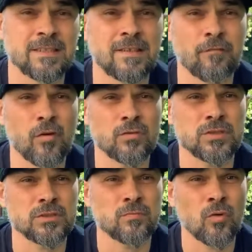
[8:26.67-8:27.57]
The focus
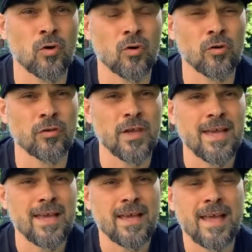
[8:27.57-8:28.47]
is more on
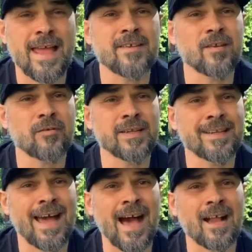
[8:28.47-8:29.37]
entering
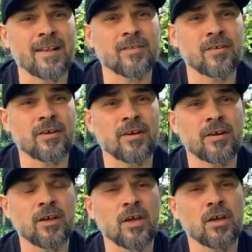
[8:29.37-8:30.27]
the
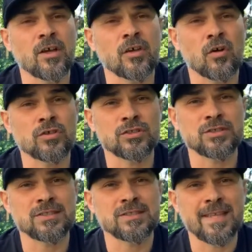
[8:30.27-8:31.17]
alter
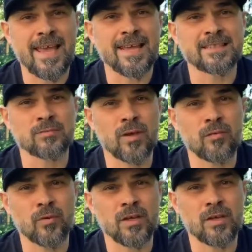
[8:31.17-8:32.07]
conscious states
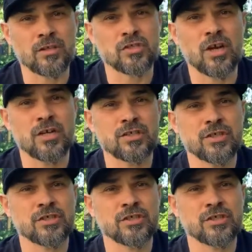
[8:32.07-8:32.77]
when we are charging,